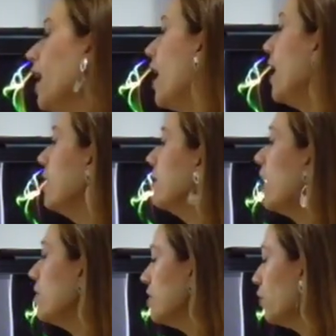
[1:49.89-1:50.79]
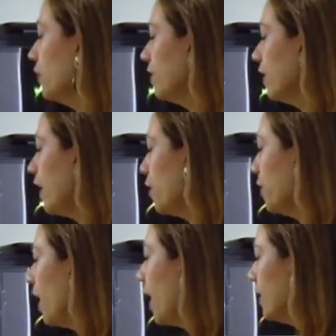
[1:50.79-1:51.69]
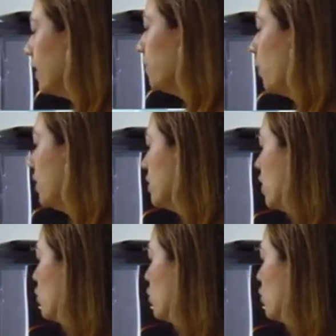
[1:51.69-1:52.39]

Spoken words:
And also with the camera, I can point